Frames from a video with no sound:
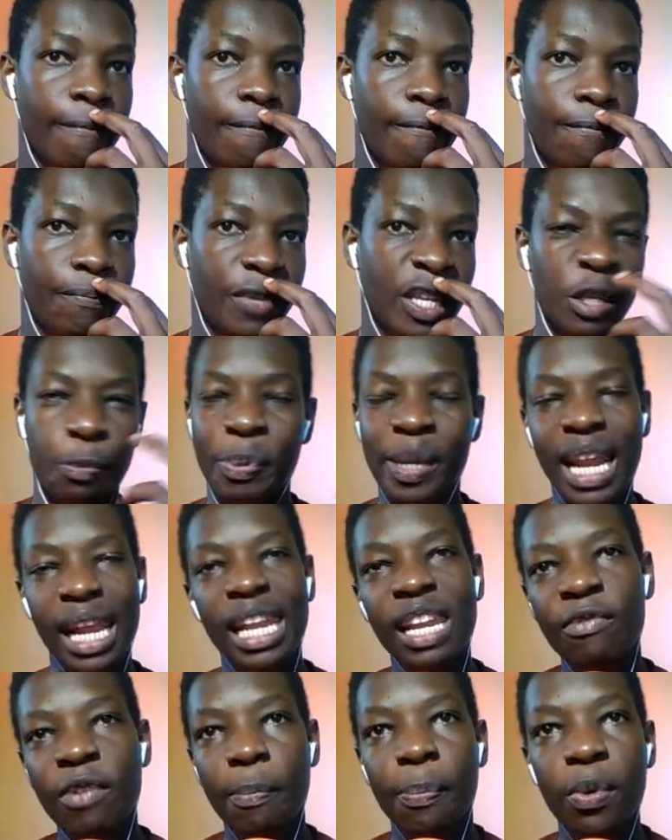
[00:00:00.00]
he's been at
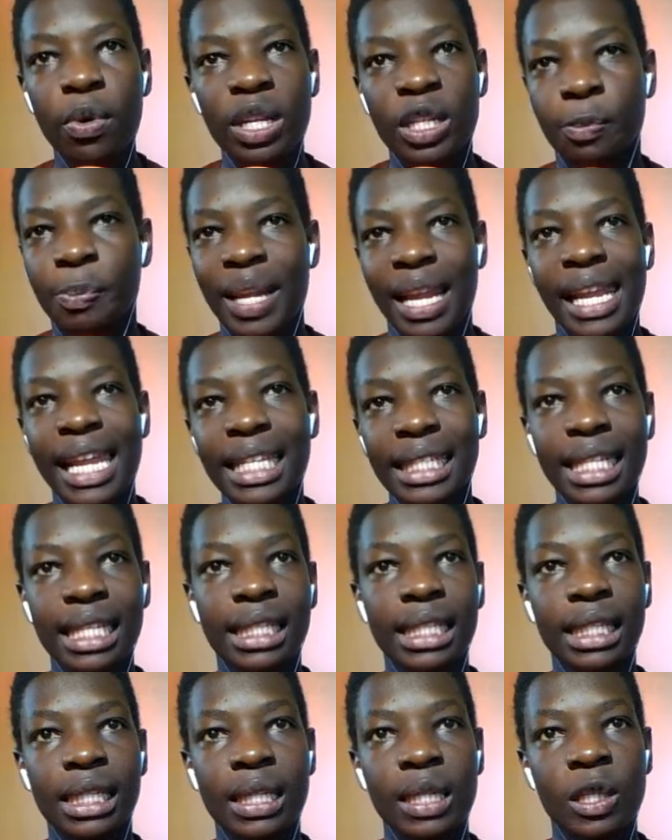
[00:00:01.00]
Liverpool, he's been at Leicester
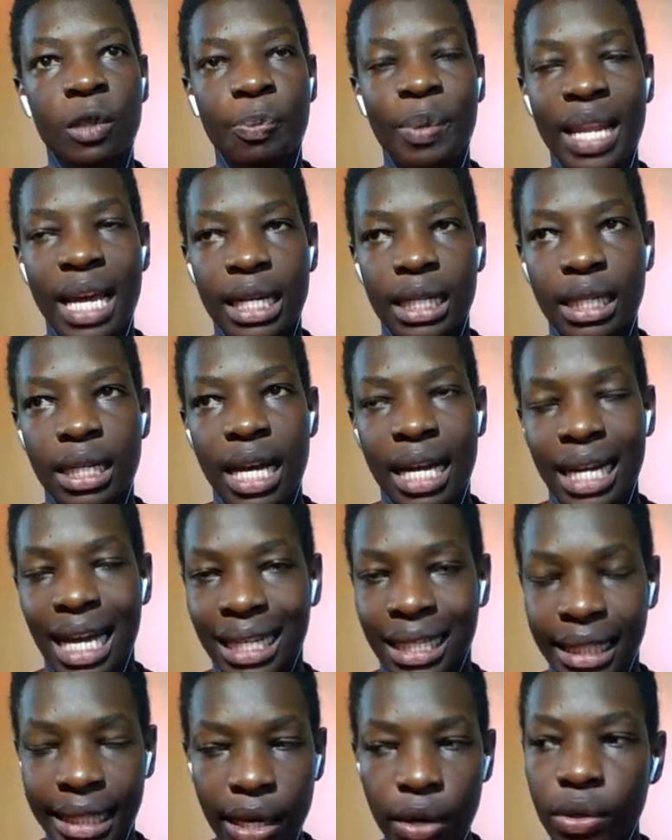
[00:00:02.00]
City, he's been at
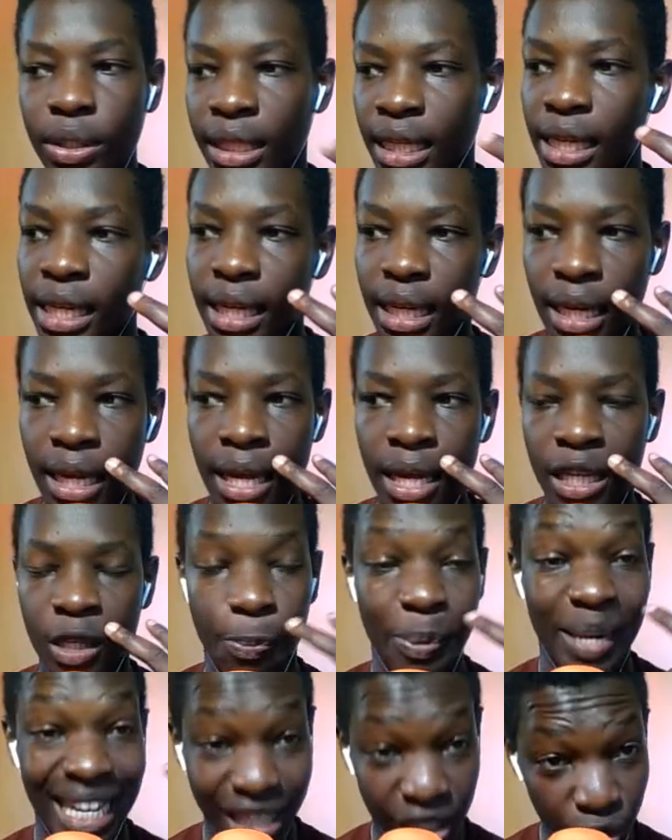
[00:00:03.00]
Celtic, he's
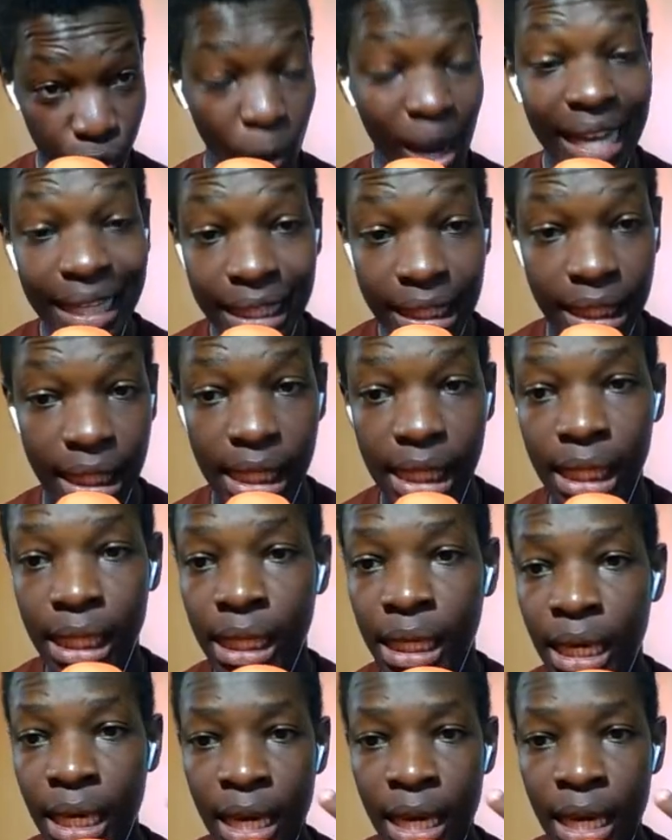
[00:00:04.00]
been at Swansea.